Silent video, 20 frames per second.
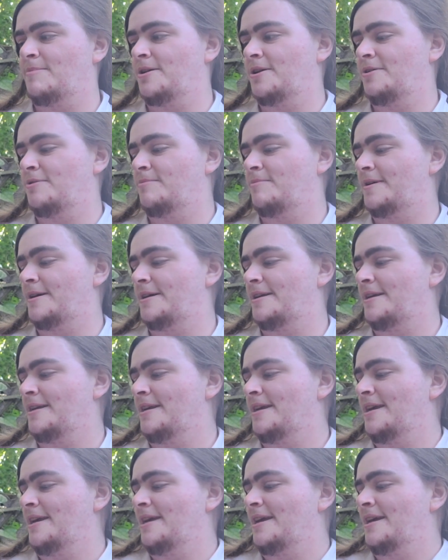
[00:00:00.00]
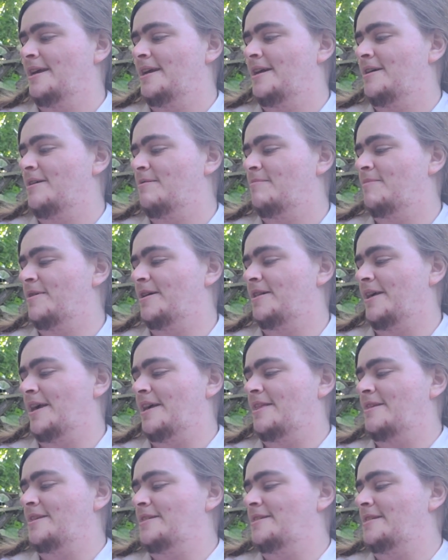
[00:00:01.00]
though, but
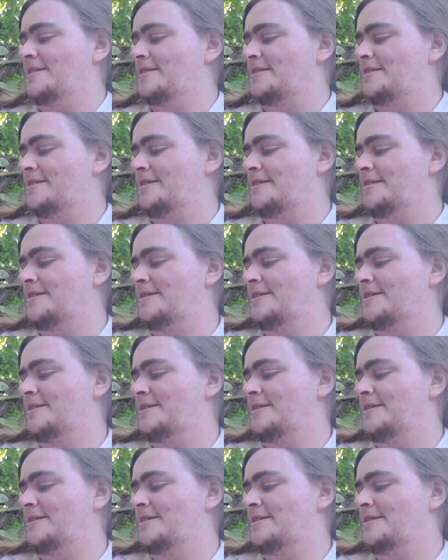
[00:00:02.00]
like this is,